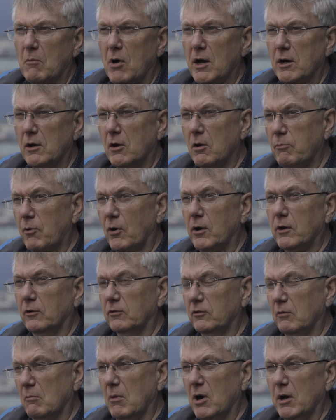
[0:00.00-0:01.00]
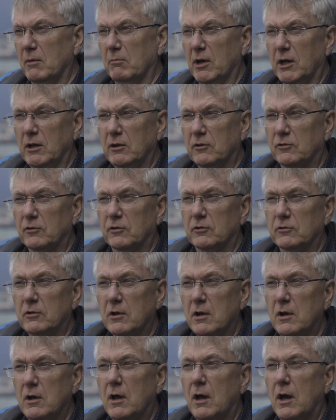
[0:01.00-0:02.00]
mine operators and mine managers,
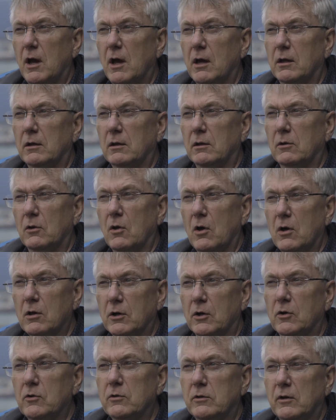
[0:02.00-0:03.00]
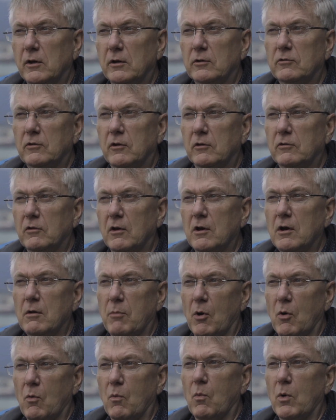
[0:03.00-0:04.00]
had a lot of good things to say
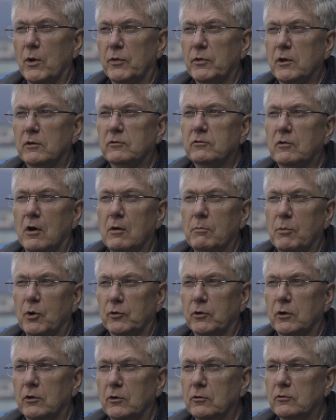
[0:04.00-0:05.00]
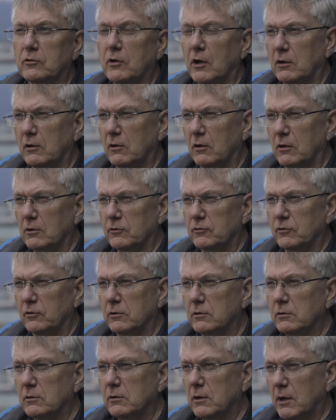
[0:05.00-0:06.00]
about what they saw about the new technology
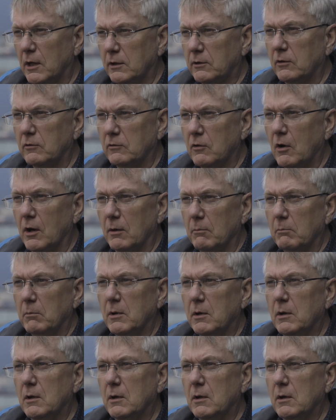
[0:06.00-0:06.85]
at the time,